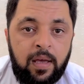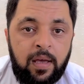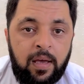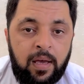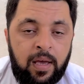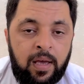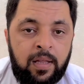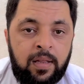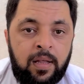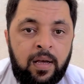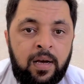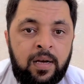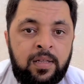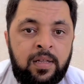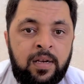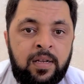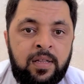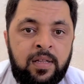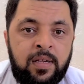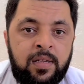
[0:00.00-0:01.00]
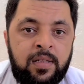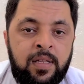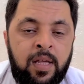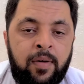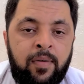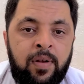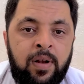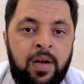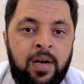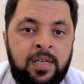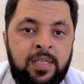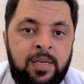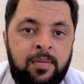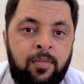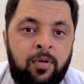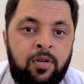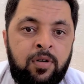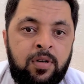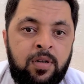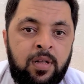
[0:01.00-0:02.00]
And the other thing they will ask
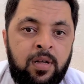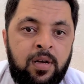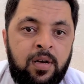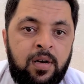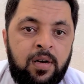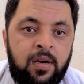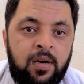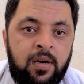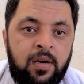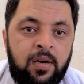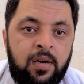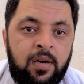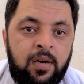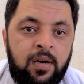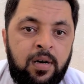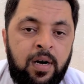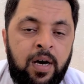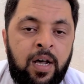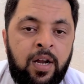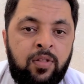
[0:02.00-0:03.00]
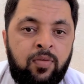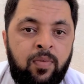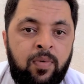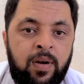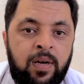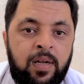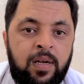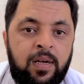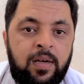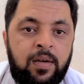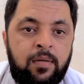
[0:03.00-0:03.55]
about the earthwork.